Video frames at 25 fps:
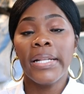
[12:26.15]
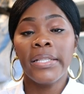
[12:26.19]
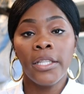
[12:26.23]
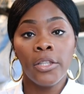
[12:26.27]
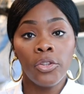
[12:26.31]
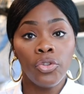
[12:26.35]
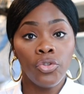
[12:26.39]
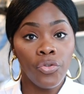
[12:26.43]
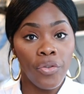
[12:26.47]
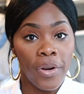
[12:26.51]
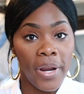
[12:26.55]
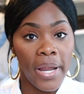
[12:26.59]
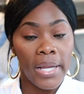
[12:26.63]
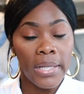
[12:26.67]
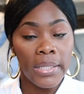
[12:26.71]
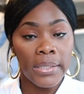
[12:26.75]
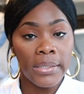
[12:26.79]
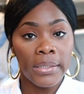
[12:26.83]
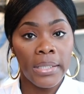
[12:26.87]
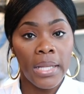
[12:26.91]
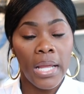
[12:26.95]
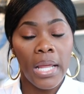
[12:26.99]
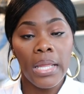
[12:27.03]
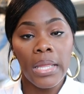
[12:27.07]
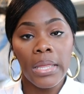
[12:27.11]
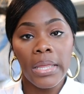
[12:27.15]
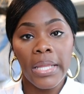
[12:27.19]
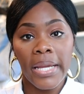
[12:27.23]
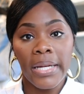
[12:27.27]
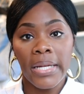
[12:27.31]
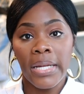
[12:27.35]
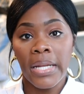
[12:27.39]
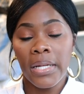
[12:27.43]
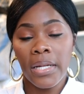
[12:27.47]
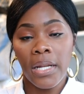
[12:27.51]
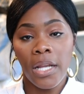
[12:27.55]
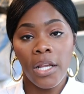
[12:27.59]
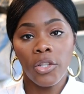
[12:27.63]
It's a dress,
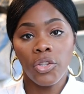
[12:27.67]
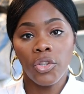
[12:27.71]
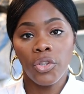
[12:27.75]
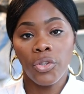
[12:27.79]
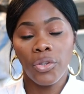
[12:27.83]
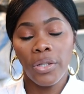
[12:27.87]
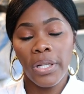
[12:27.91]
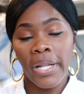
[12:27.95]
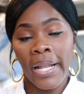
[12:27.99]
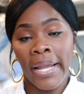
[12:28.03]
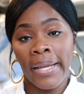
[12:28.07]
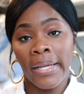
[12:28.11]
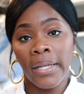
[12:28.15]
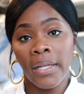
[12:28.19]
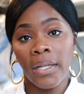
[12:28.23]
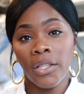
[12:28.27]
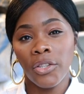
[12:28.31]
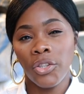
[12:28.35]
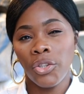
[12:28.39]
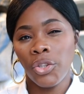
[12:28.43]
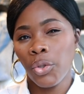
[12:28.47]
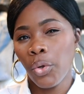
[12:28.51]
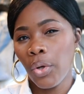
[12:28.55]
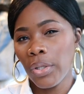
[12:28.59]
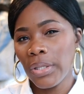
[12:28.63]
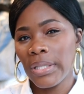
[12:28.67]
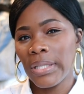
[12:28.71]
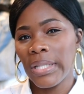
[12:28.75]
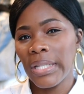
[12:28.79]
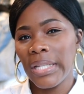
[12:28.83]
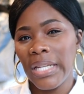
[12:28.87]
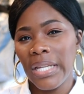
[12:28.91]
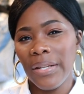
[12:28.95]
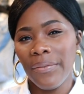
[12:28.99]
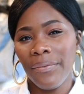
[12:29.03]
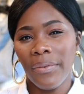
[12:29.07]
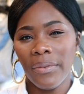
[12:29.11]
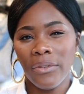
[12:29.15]
linen like short
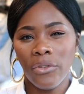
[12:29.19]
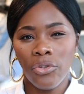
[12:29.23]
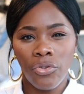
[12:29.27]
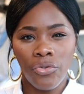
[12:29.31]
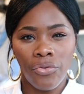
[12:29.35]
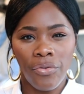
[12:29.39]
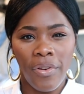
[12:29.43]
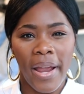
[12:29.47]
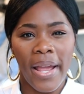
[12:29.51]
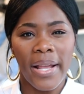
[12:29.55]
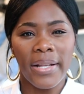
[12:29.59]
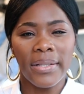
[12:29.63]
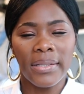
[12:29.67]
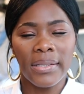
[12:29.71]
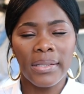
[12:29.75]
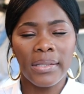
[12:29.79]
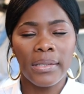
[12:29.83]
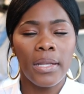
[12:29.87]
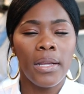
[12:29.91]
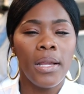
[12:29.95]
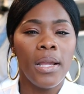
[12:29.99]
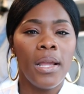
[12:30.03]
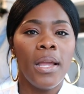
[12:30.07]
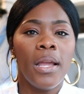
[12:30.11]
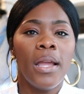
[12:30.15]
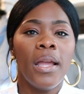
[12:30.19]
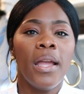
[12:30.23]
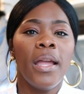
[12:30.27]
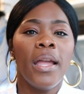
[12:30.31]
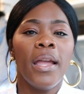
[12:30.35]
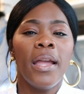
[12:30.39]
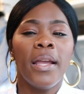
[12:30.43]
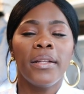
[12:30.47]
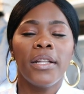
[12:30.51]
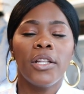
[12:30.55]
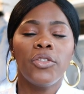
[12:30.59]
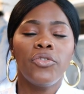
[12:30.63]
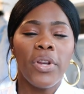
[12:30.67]
sleeve dress
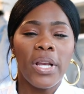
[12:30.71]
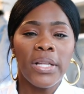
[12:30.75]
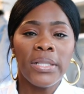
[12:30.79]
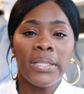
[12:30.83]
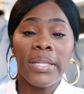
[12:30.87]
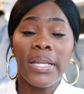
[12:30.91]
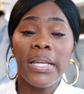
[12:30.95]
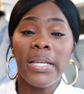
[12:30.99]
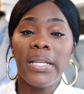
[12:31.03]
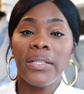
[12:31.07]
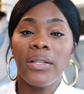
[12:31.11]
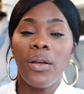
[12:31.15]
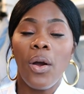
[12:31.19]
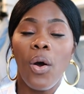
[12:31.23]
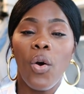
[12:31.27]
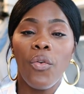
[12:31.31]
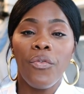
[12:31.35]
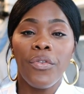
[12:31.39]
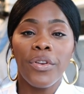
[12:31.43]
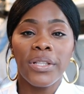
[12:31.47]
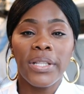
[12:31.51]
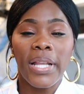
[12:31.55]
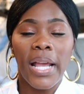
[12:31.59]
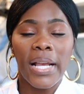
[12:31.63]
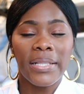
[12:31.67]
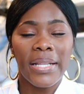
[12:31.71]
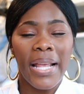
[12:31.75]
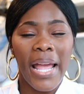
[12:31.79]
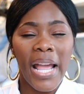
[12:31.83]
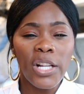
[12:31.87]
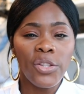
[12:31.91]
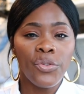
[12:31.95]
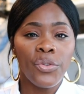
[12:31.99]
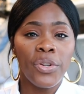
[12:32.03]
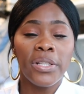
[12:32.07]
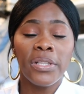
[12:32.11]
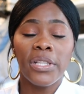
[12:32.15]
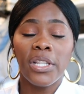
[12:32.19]
the dress is oversized.
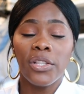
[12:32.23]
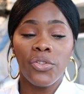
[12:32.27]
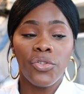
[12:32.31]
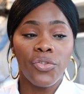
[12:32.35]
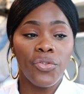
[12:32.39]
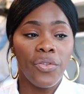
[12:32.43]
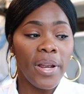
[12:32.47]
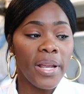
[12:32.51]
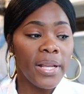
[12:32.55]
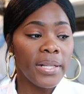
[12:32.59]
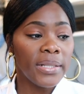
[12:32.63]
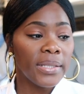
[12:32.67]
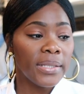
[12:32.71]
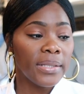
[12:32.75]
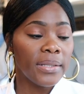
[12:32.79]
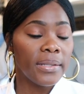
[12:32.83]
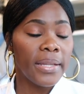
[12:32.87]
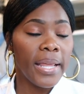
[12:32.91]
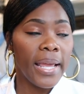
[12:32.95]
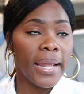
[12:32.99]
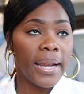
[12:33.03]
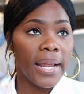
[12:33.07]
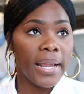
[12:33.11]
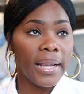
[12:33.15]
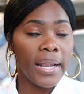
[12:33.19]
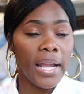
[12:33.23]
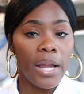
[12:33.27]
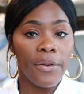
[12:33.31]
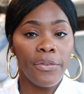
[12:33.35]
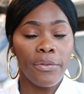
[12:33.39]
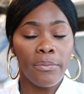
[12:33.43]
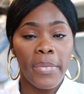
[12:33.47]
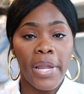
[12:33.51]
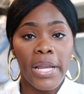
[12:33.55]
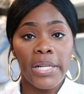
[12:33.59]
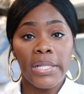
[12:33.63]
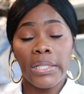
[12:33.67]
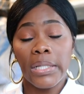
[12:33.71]
Actually, the dress that I got
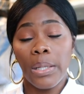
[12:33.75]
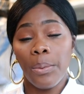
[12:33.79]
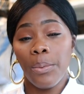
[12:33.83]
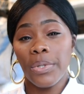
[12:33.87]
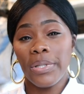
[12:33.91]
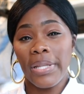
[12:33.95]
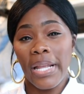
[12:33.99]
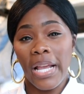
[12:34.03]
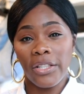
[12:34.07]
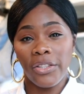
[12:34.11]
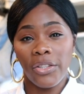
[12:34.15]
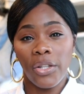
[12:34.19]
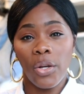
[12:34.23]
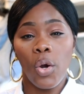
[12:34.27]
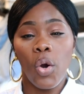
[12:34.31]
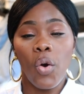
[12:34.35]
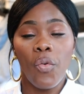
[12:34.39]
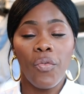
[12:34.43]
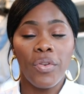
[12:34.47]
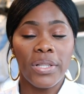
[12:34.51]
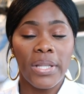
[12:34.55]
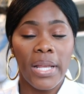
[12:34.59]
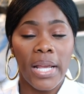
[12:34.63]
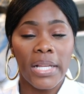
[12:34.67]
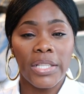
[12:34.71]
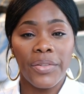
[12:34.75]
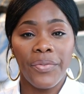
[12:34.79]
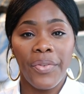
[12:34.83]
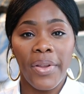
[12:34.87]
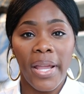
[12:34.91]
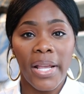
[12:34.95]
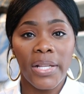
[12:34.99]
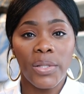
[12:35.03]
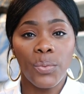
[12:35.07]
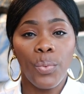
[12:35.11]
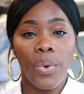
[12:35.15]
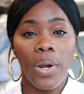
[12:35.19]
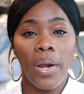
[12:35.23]
from H&M was actually an oversized fit
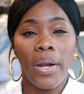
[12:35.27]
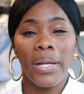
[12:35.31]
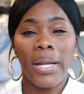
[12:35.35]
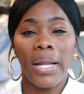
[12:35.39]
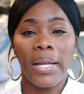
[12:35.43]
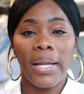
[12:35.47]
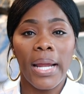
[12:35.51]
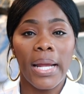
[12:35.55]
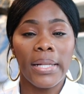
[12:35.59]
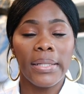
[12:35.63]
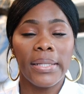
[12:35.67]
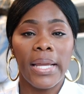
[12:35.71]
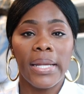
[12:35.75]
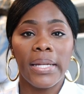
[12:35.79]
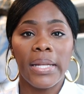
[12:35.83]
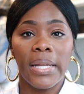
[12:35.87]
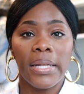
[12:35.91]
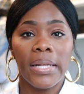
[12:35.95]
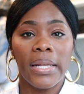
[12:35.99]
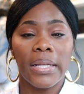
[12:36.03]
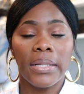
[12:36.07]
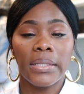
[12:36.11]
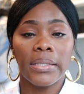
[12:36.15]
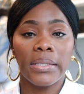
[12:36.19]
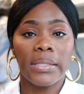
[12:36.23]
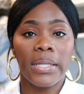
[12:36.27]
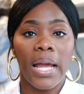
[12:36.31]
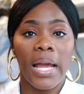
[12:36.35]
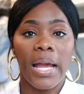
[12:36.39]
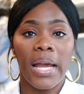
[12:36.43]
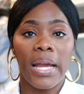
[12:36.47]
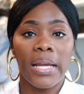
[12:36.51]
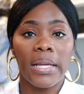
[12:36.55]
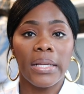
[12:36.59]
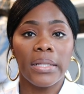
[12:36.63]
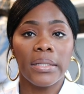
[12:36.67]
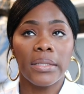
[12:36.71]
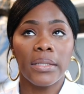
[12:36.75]
as well. And I got that in a
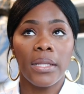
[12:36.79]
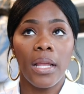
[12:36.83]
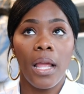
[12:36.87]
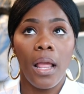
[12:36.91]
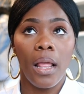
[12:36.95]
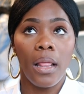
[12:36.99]
size...